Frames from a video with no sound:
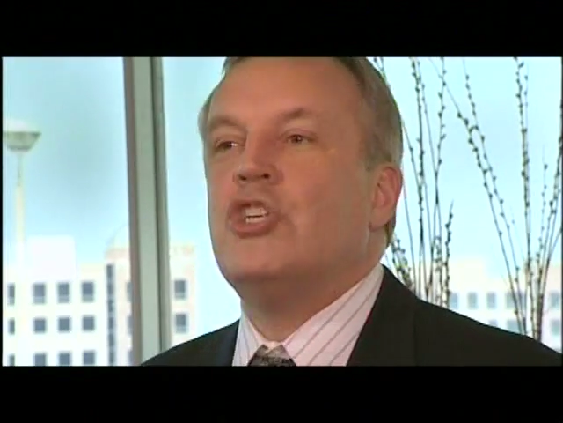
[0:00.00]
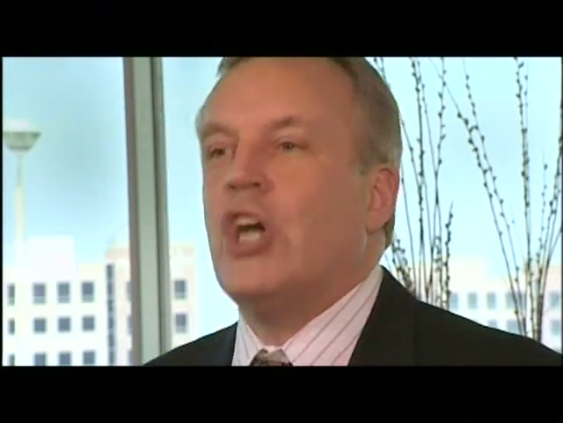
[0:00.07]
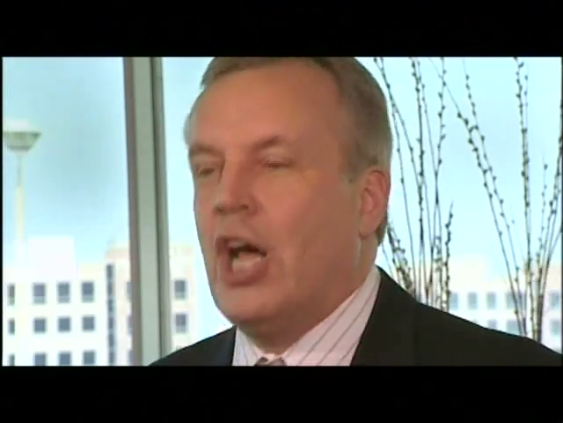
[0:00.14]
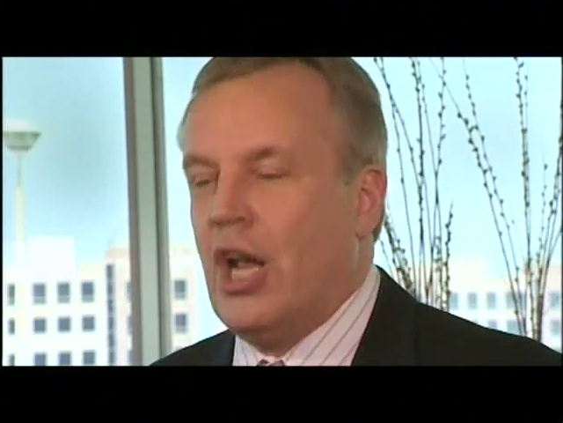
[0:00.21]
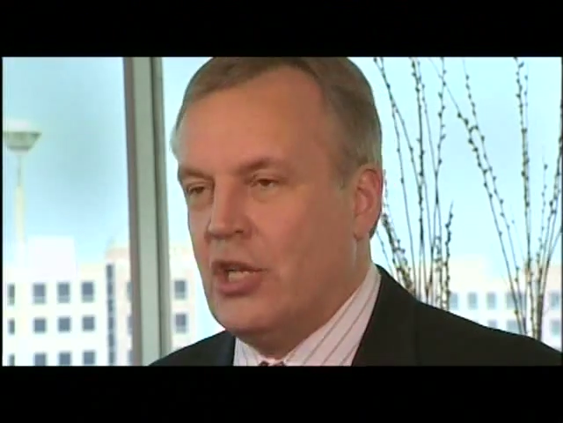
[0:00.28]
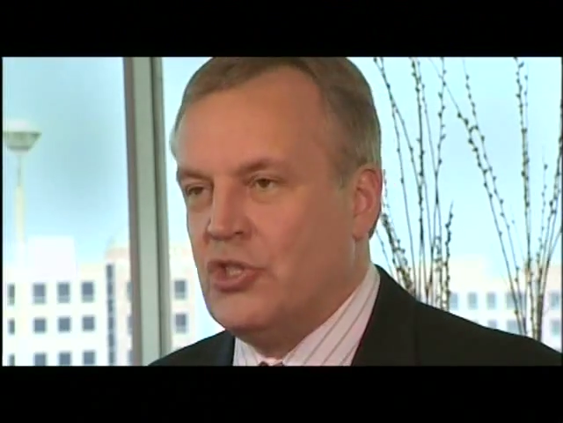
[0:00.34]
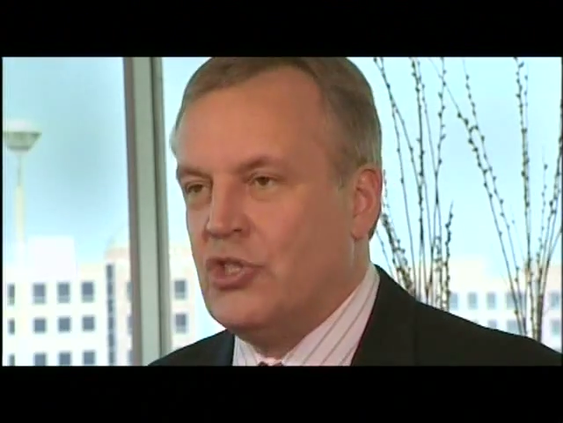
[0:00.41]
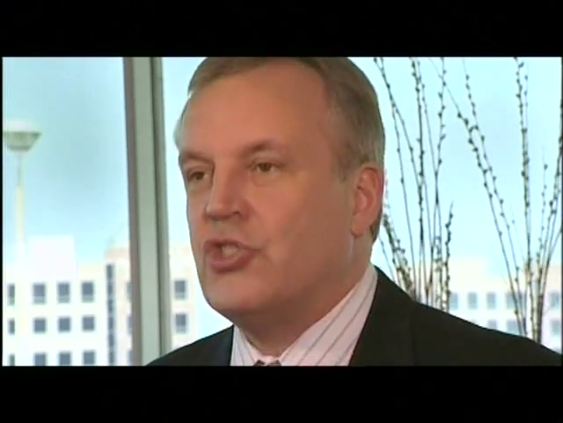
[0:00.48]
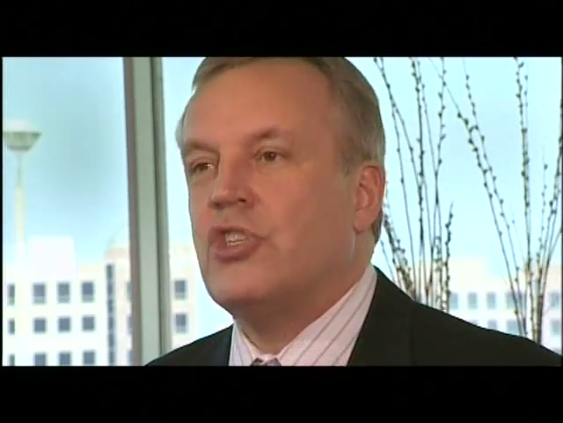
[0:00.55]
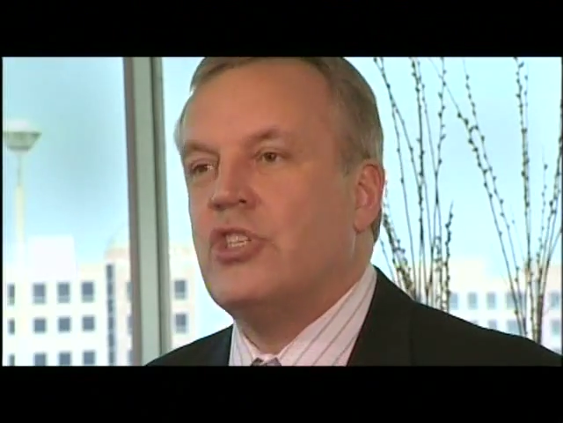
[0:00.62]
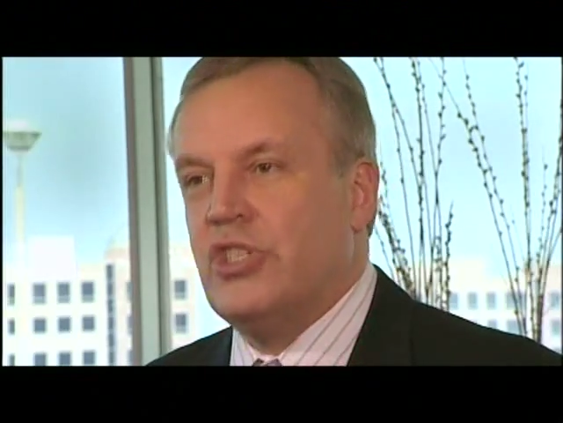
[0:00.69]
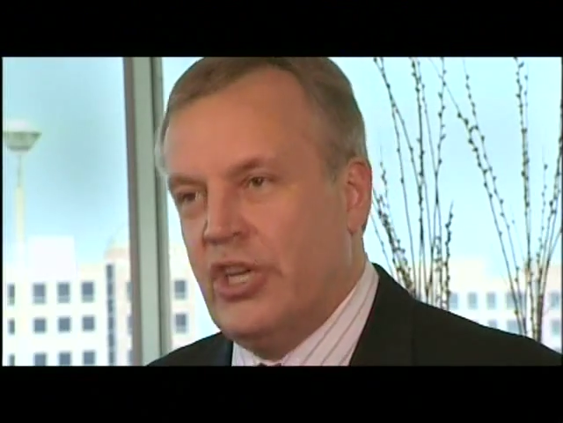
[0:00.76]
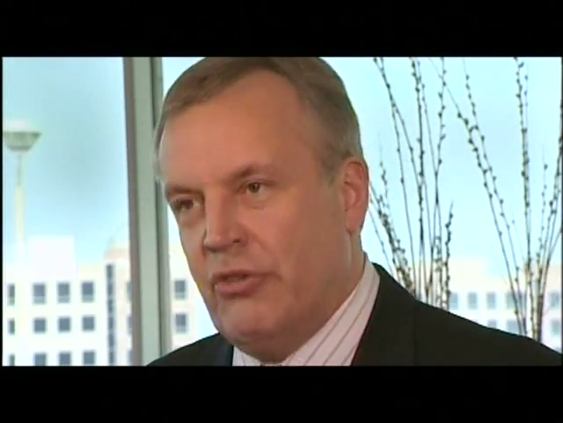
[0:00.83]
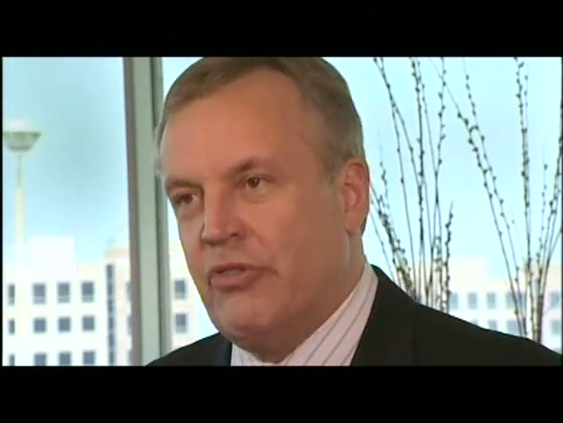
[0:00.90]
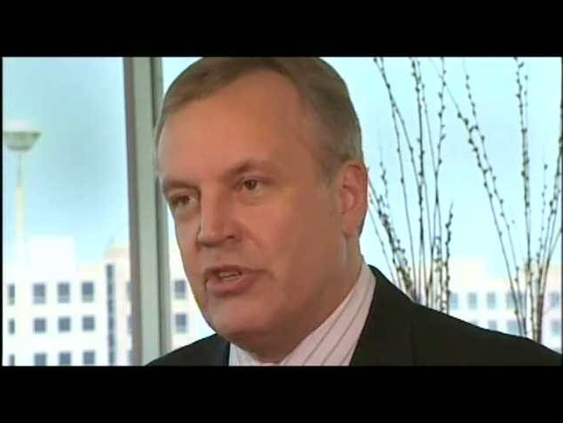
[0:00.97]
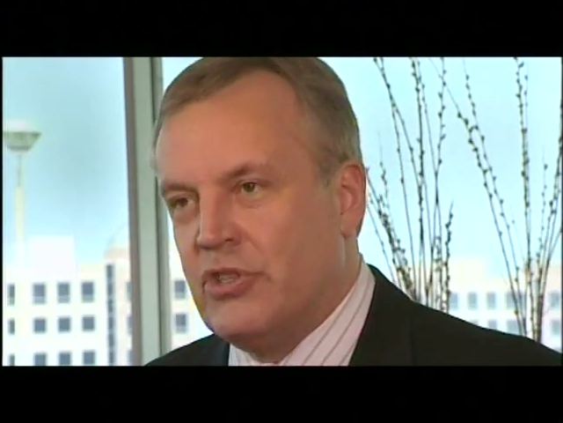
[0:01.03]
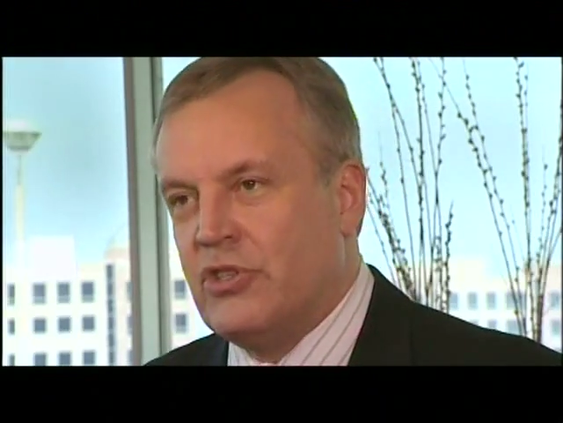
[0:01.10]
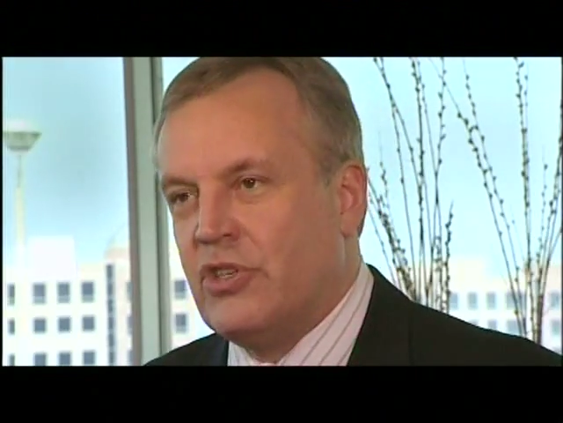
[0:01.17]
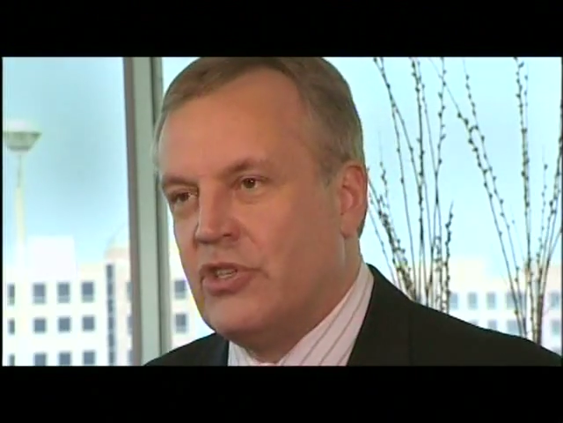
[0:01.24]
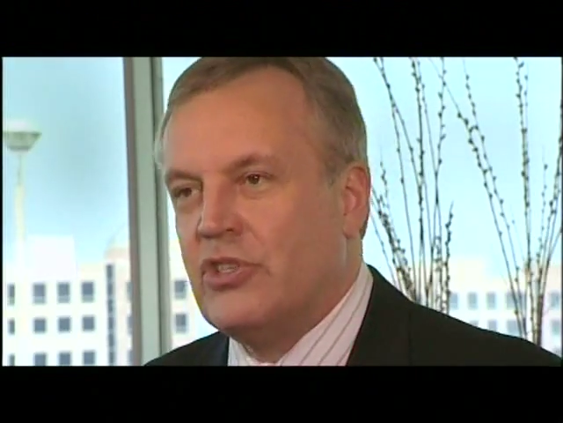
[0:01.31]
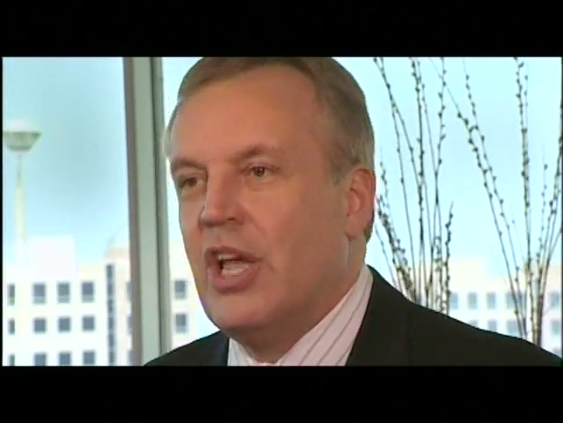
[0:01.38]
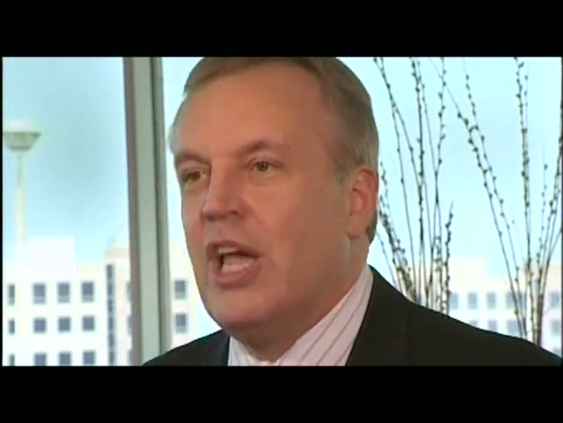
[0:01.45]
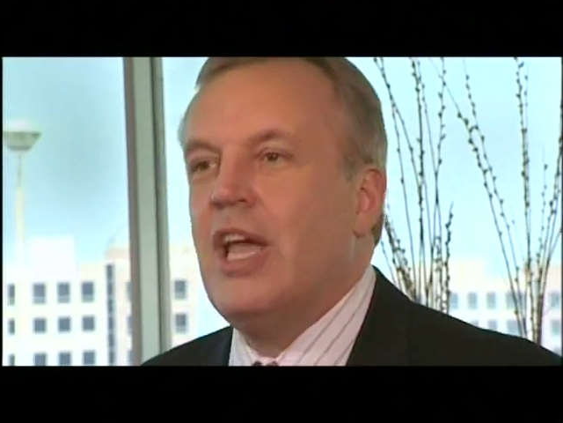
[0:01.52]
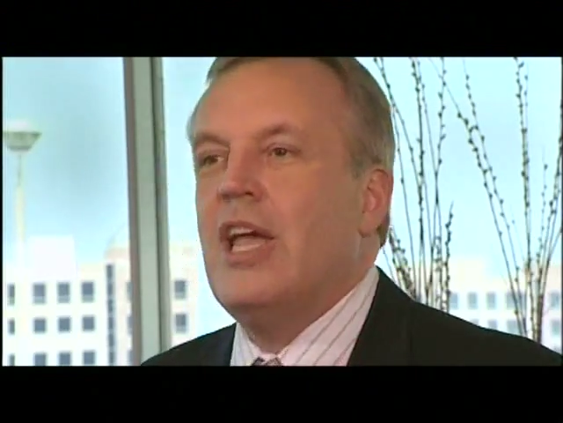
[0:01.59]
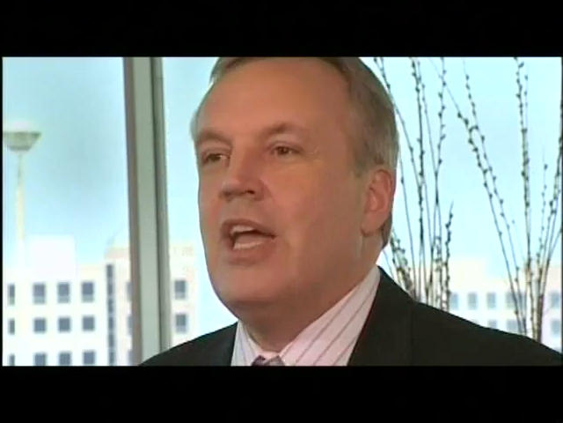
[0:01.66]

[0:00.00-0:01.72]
geologists and geophysicists.